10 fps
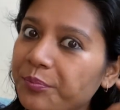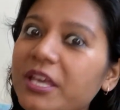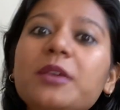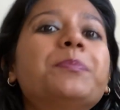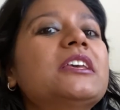
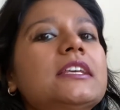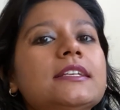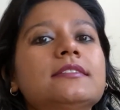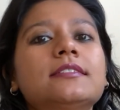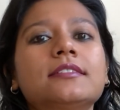be
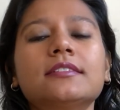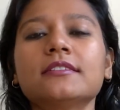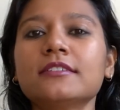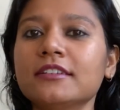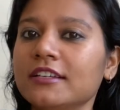peace,
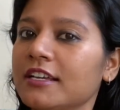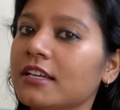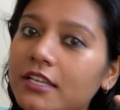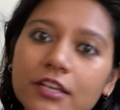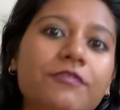
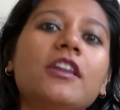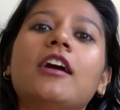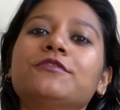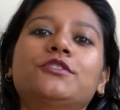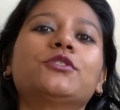give
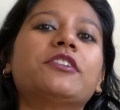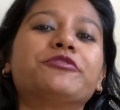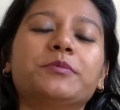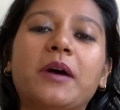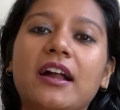love to
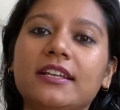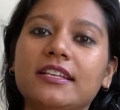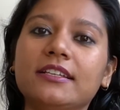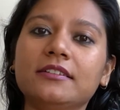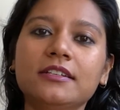
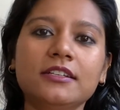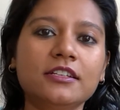everybody,